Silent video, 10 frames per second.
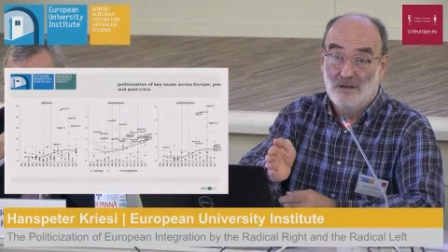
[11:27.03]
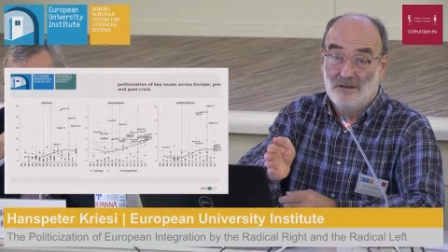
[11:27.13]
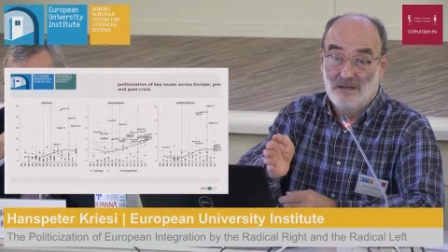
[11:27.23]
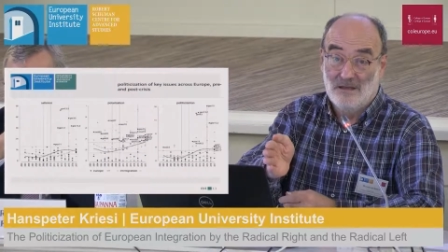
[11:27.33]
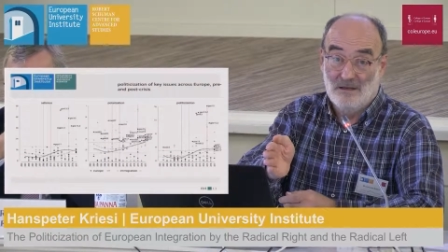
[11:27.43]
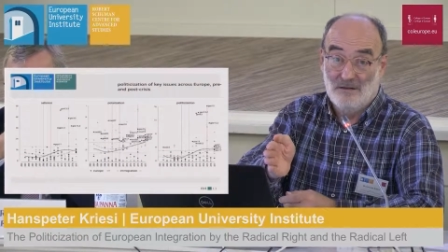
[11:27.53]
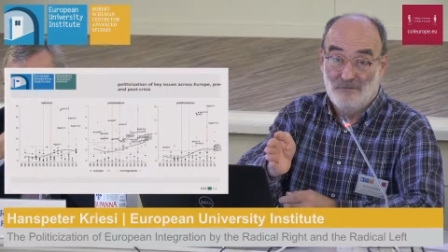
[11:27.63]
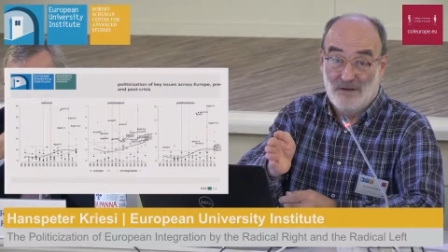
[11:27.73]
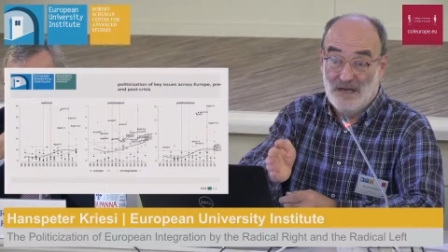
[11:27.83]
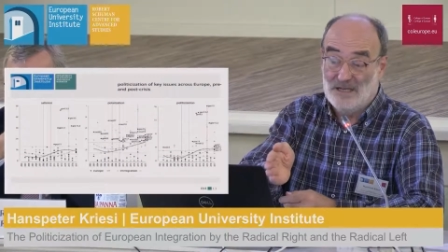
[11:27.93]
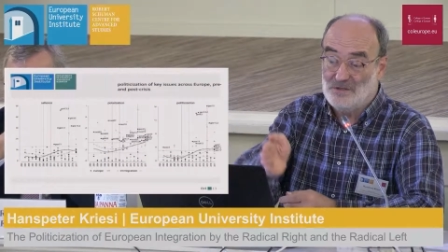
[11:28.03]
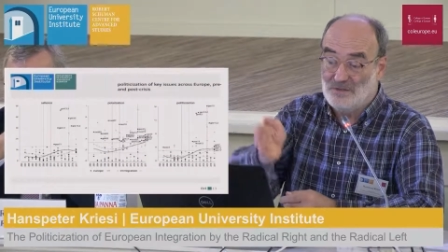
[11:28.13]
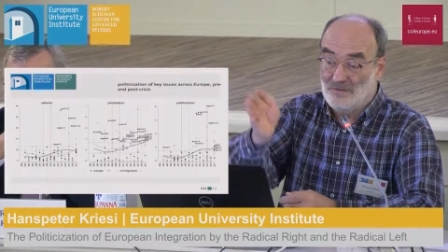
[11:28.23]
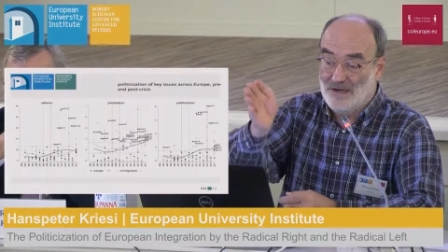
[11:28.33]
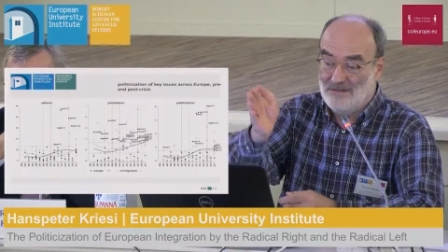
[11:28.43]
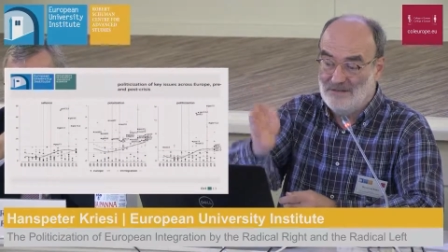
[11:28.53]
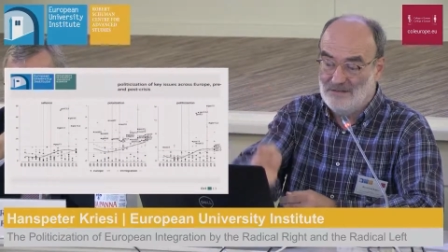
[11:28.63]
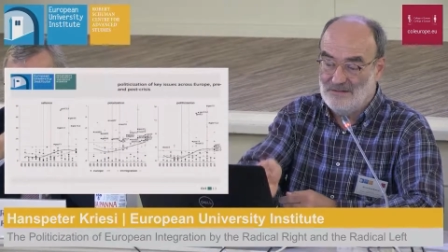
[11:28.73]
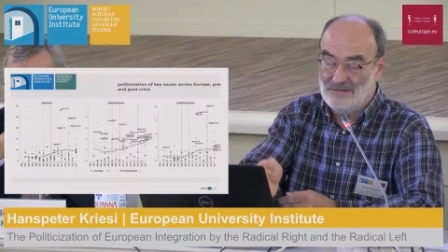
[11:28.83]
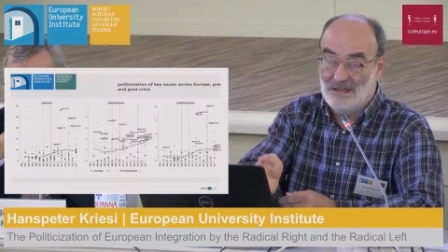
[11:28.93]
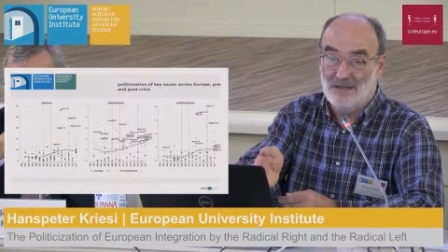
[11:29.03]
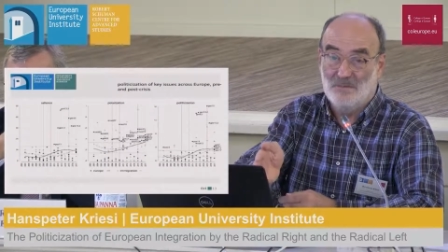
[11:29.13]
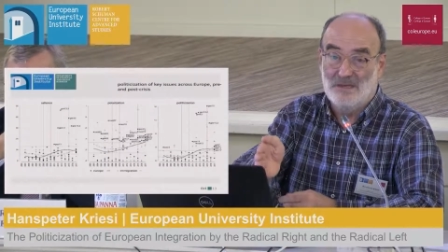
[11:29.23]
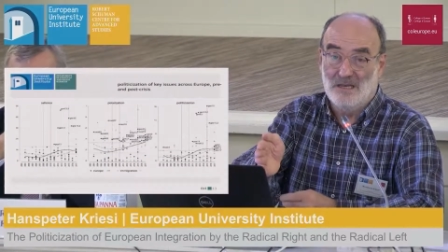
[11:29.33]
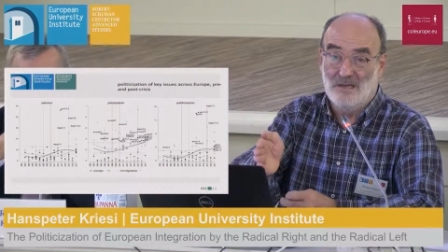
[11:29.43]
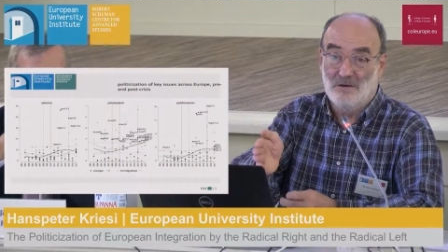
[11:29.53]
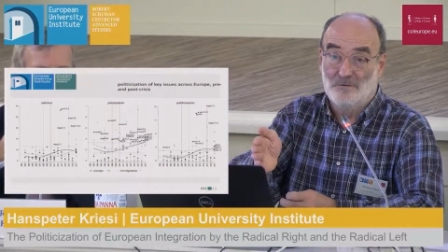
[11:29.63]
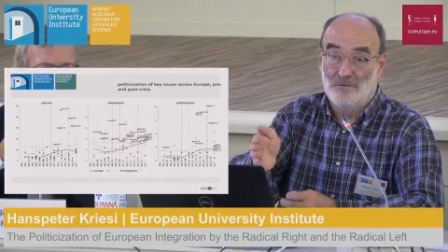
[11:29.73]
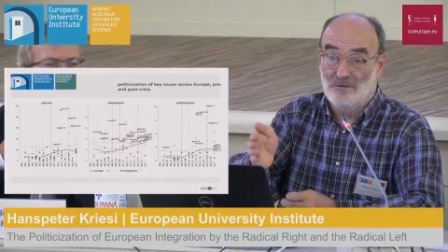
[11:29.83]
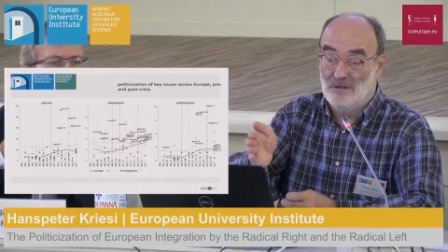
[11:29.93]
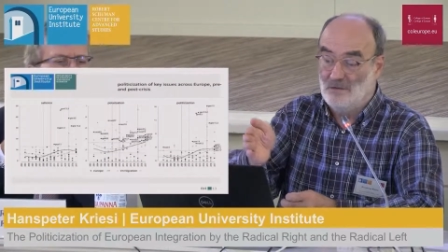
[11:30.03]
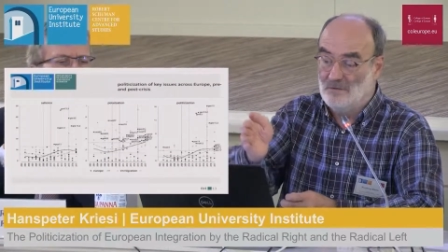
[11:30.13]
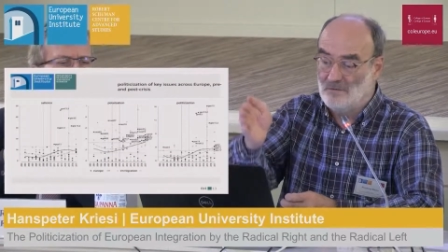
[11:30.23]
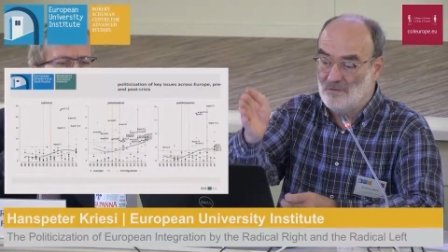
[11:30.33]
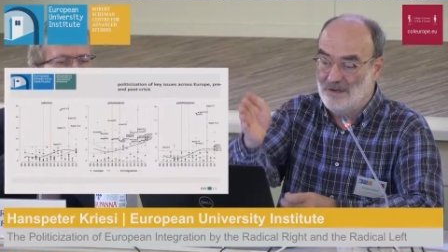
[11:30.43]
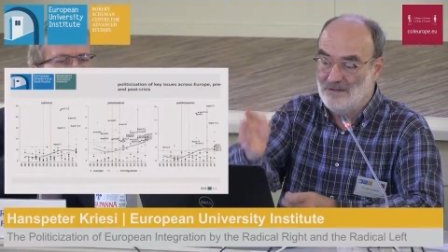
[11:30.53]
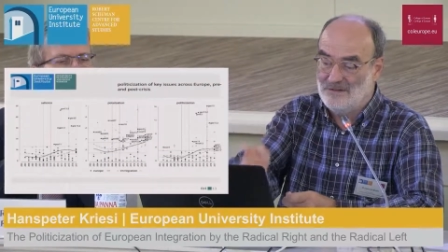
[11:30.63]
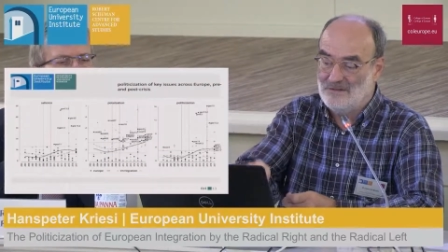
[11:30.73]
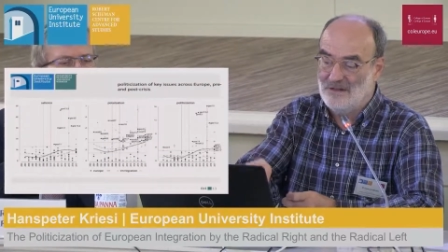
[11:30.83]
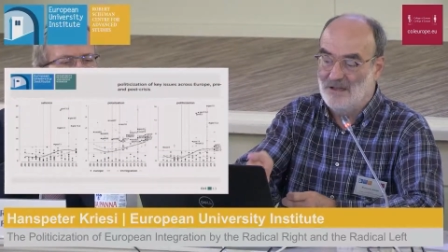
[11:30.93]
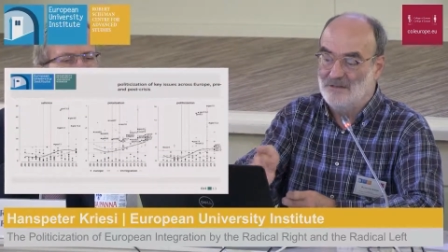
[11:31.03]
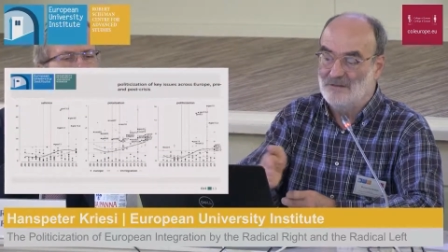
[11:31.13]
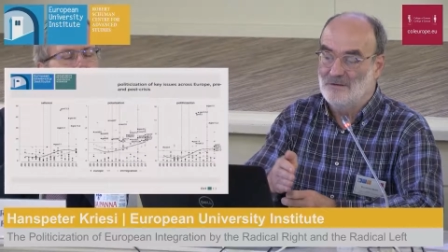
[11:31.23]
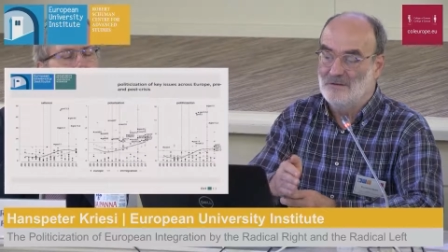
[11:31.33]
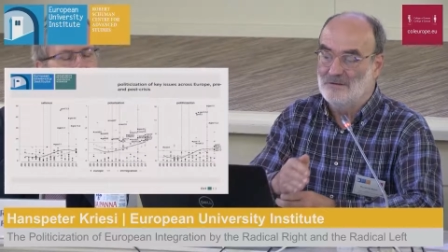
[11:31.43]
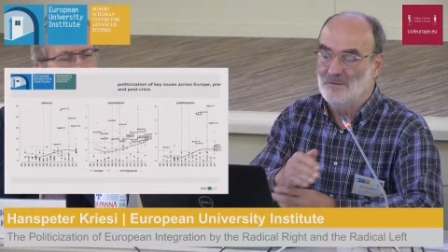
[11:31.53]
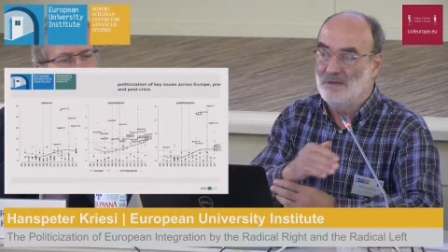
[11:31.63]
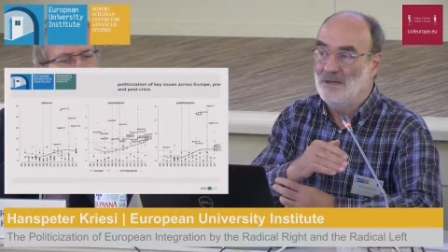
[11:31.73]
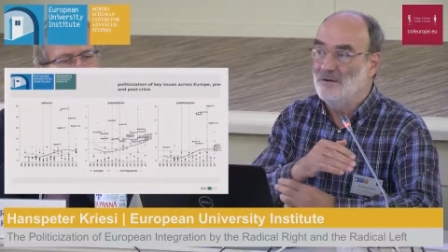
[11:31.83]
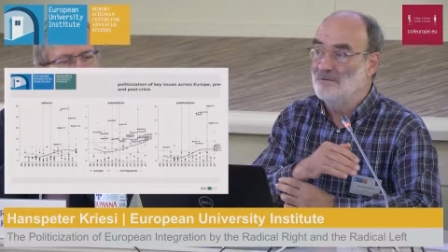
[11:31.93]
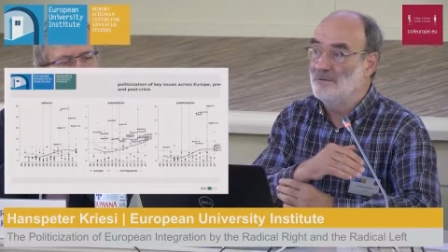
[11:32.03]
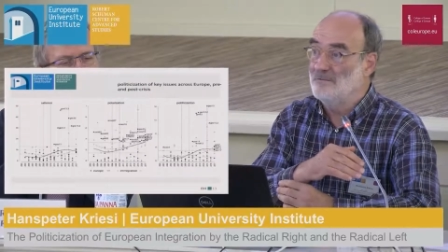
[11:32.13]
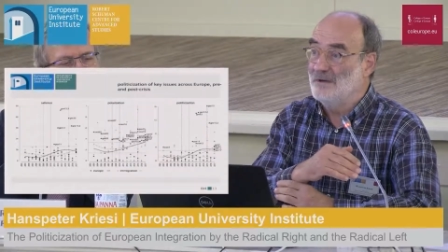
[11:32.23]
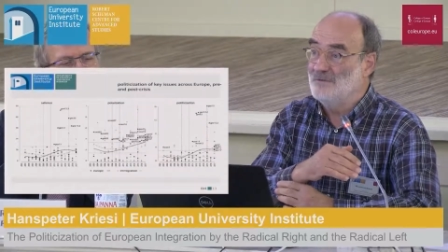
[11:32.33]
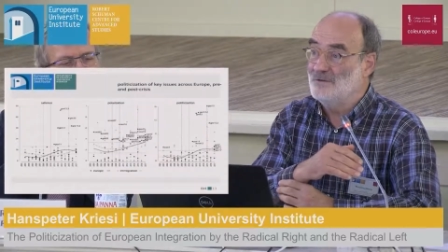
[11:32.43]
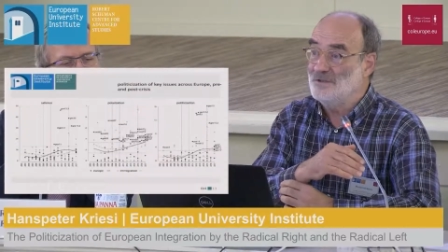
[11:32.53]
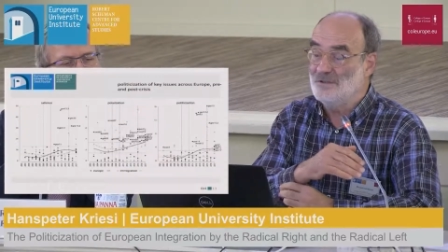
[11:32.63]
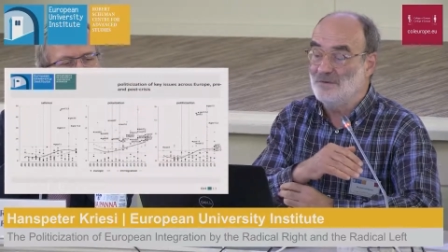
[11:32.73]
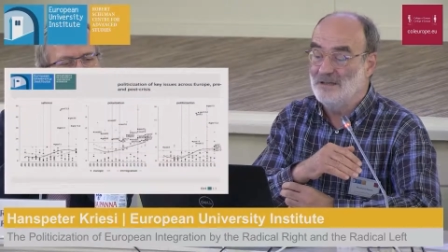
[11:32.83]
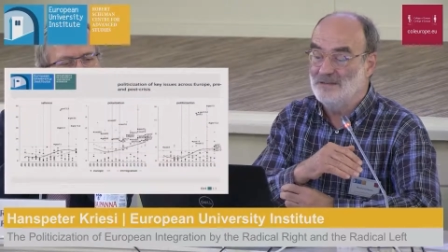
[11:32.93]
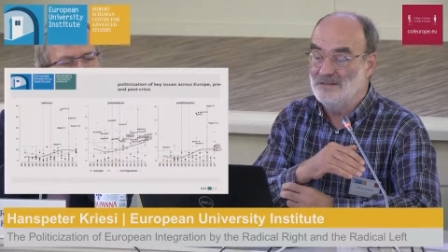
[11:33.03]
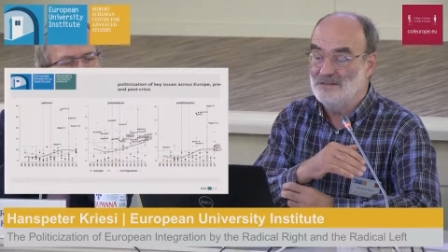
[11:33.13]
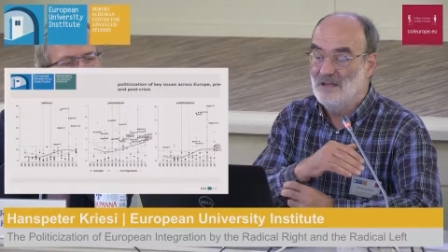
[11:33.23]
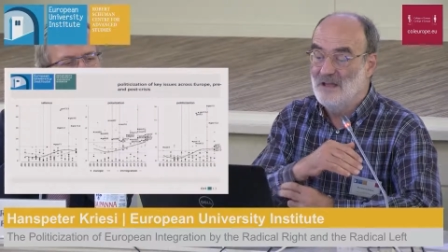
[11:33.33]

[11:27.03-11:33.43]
the financial crisis, the second beginning of the euro crisis, and the third, the beginning of the refugee crisis.